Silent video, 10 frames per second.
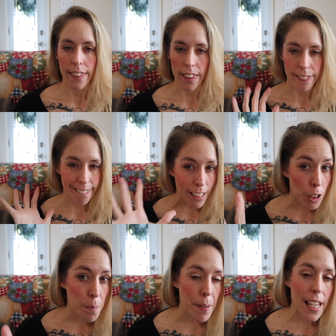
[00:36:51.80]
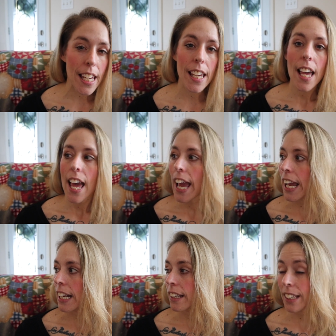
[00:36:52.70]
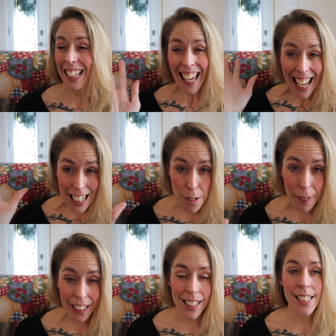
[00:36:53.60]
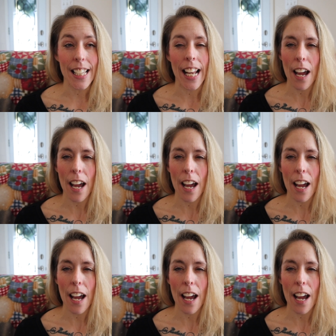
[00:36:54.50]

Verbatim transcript: the therapy and the cannabis and